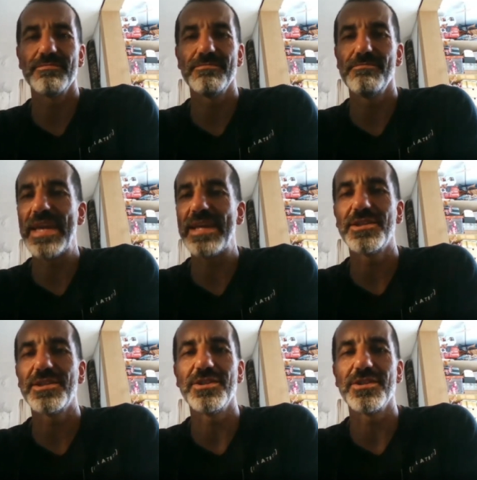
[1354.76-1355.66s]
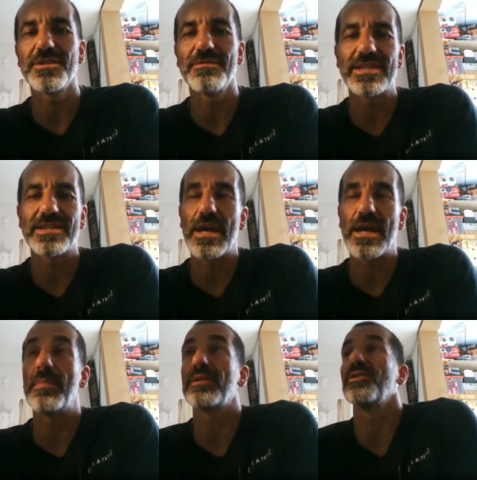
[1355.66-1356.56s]
make decisions fast.
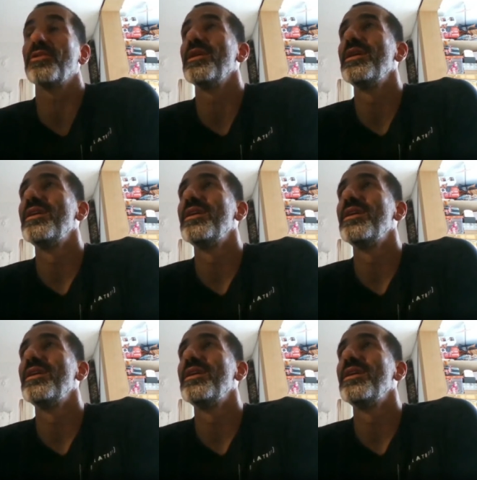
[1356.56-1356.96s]
Um, so,